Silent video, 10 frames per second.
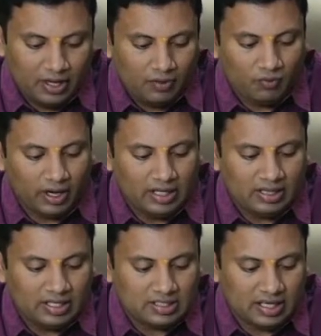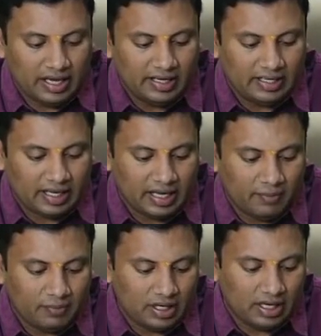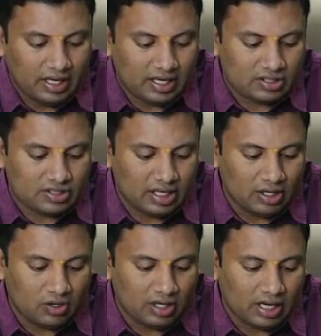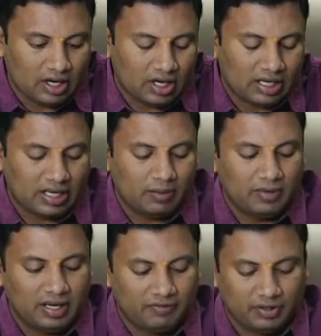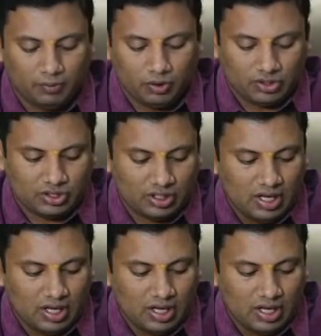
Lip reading: Why this 8 came? Here 0 cannot come leftmost.